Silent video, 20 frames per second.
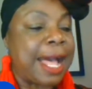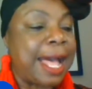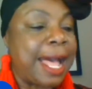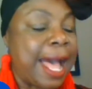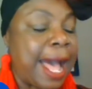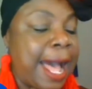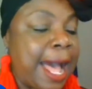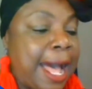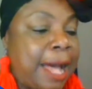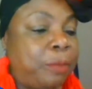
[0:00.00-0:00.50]

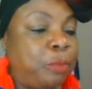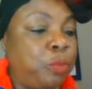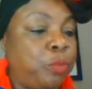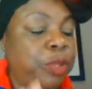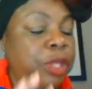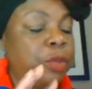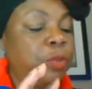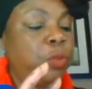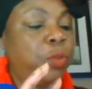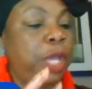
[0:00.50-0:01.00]
uh,
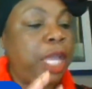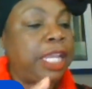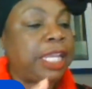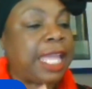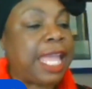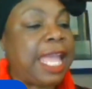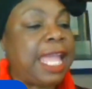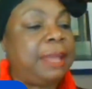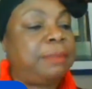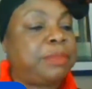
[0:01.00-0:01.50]
it
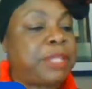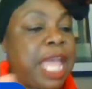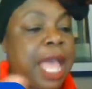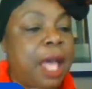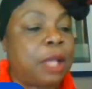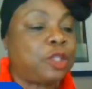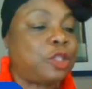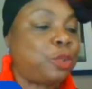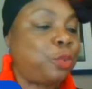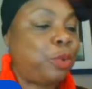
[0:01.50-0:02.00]
came
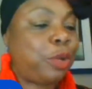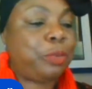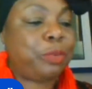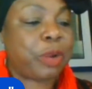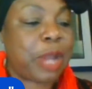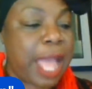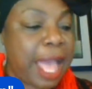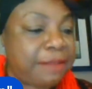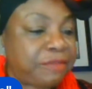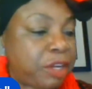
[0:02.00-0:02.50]
down to we
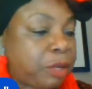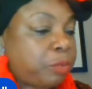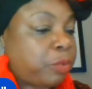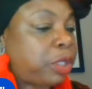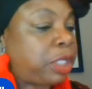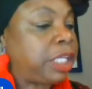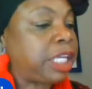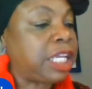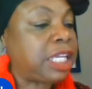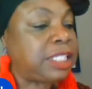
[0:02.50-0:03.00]
were having a
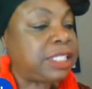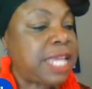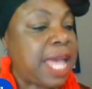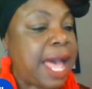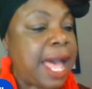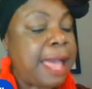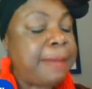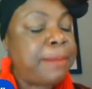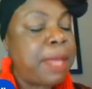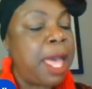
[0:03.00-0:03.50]
really good
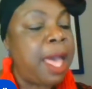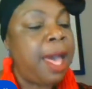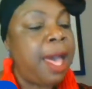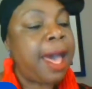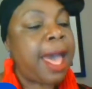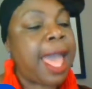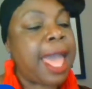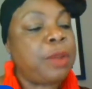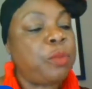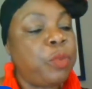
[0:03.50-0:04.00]
time
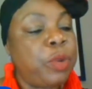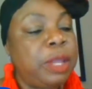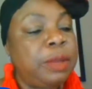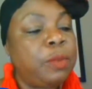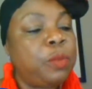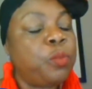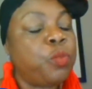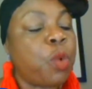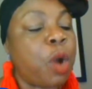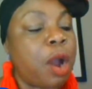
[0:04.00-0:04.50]
and
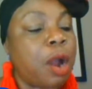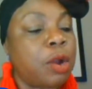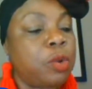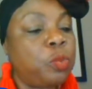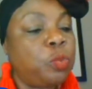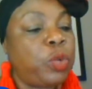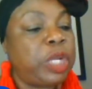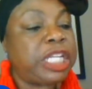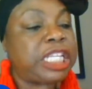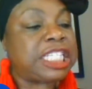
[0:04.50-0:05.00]
we were
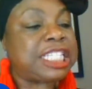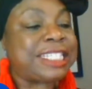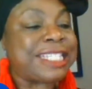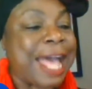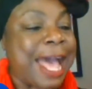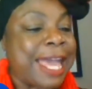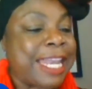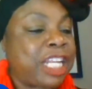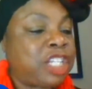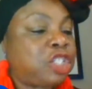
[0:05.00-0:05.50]
we
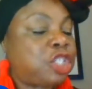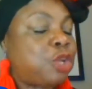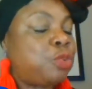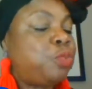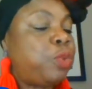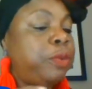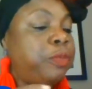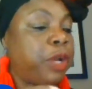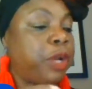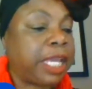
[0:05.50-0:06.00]
decided to,
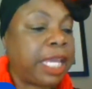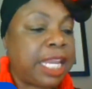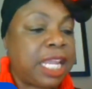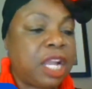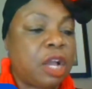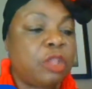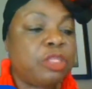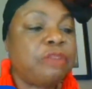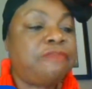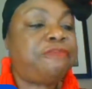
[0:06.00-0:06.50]
we were getting
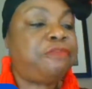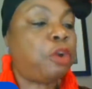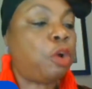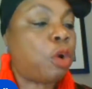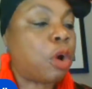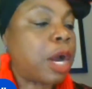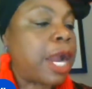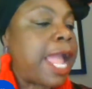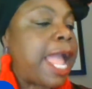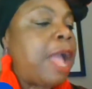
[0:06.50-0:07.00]
on the
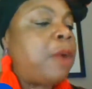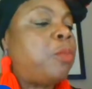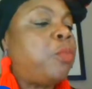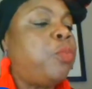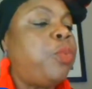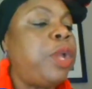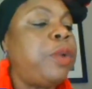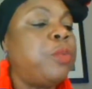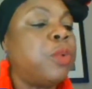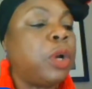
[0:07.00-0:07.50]
floor and
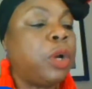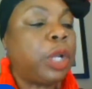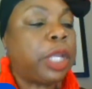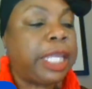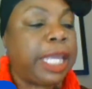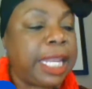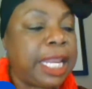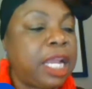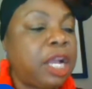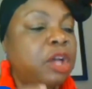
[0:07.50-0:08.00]
we were
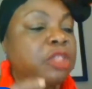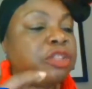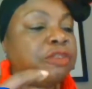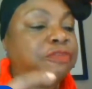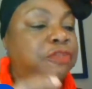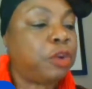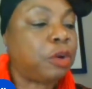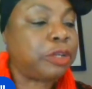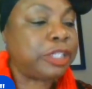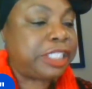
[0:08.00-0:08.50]
getting on the
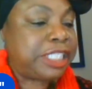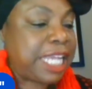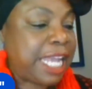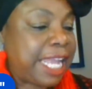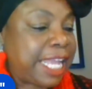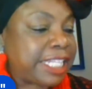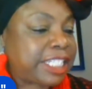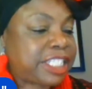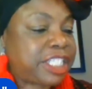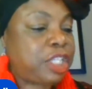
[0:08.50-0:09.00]
floor
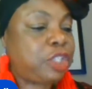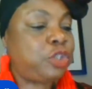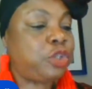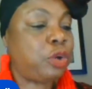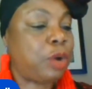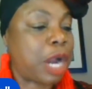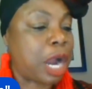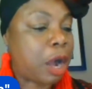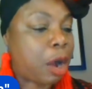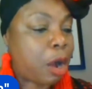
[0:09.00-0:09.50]
dancing
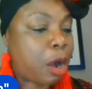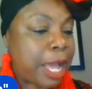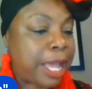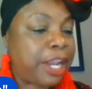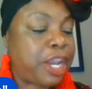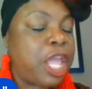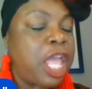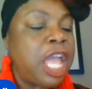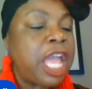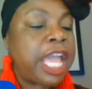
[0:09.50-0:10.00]
during our,
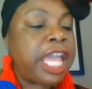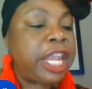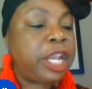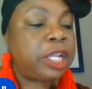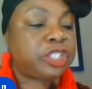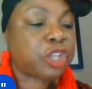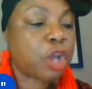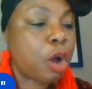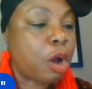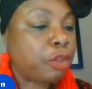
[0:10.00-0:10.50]
and
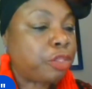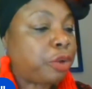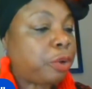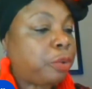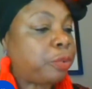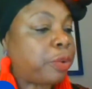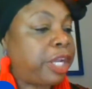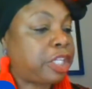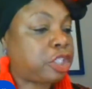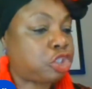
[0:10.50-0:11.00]
it's called the
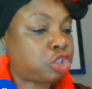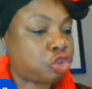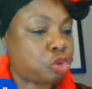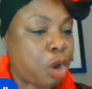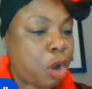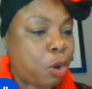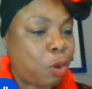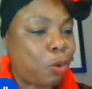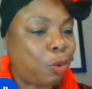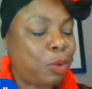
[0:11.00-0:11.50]
greek
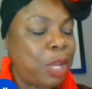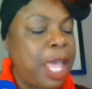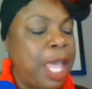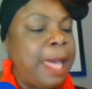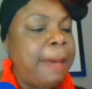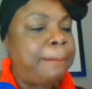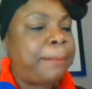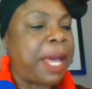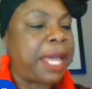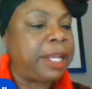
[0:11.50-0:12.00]
stroll
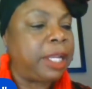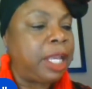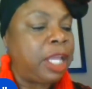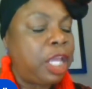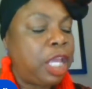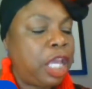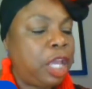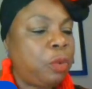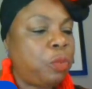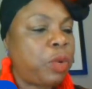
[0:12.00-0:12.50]
but
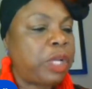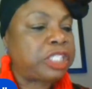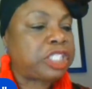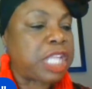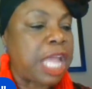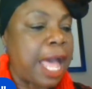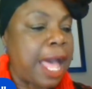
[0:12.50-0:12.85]
it was